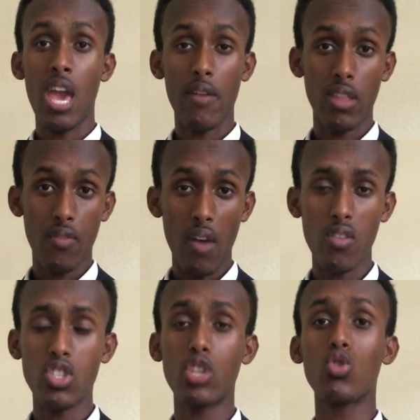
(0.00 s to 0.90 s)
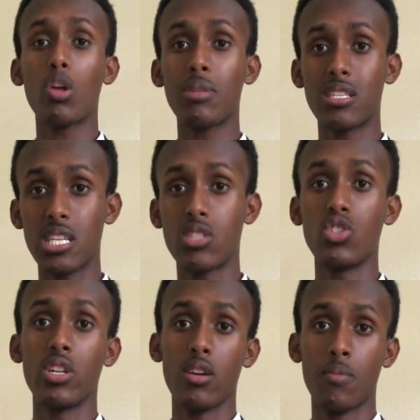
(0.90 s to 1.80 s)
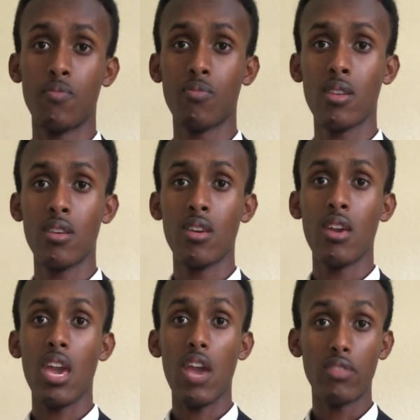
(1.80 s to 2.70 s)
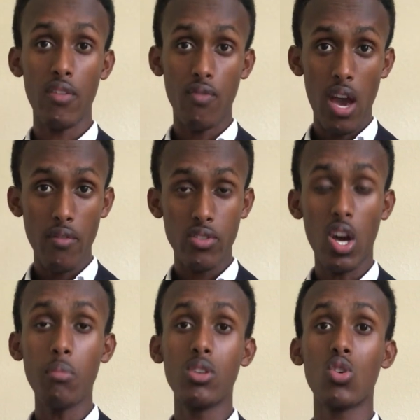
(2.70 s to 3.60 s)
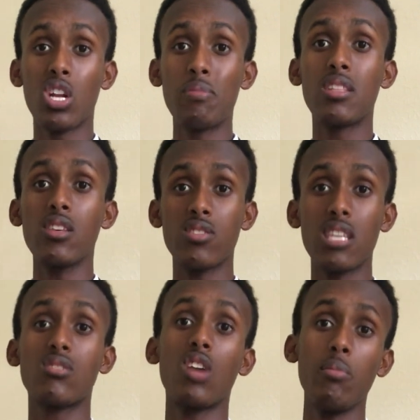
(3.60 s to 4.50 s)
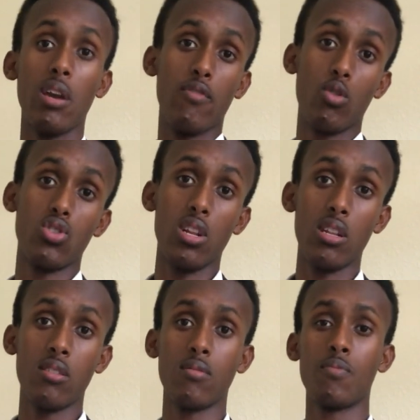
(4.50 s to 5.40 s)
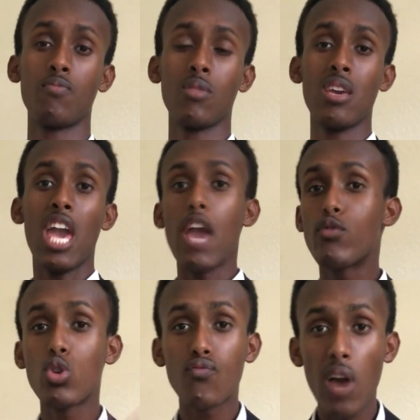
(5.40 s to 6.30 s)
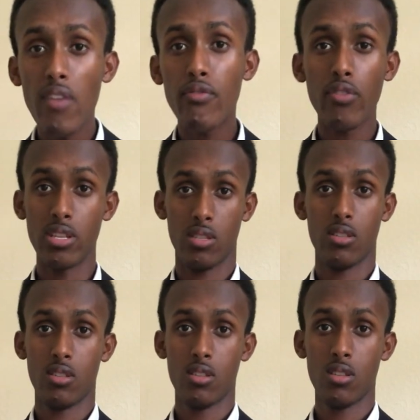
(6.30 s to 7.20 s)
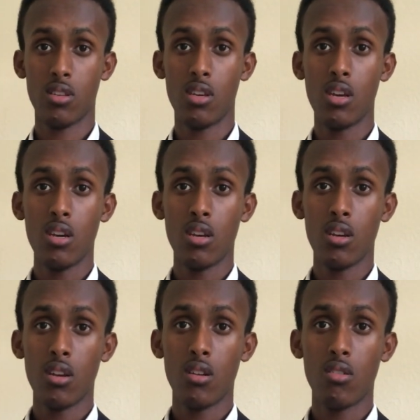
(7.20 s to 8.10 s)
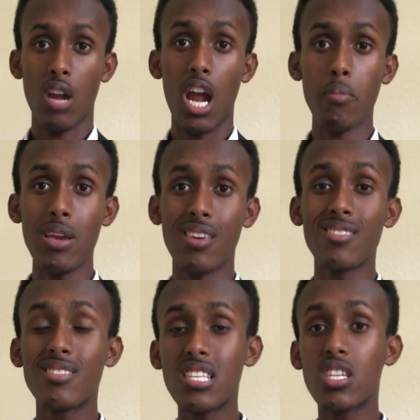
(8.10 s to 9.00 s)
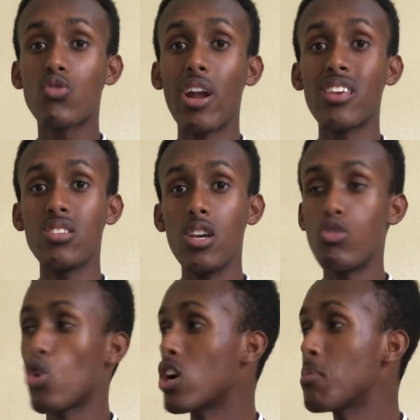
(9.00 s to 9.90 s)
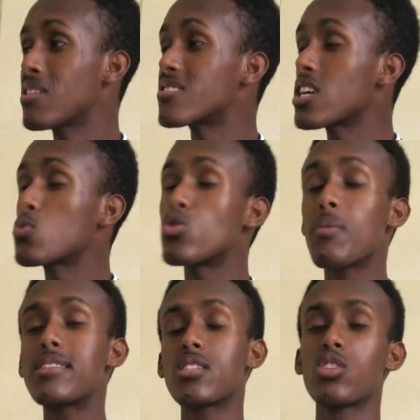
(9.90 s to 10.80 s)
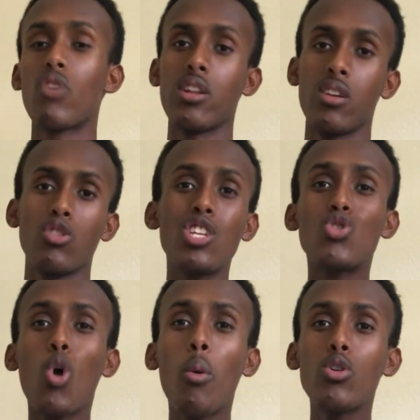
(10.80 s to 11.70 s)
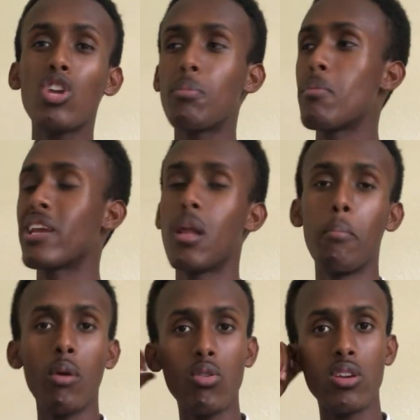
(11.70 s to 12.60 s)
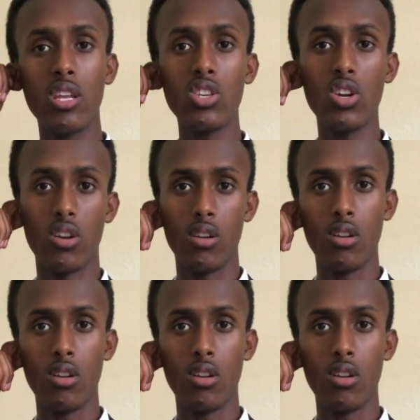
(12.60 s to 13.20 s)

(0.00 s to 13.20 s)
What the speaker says: If there are 5 engineers, you're going to be the 6th engineer. If there are 5 dummies, you're going to be the 6th dummy, unfortunately. If those 5 friends are making 60 grand a year, you're going to be the 6th one to make 60 grand a year. There's no way you're going to be making $1 million a year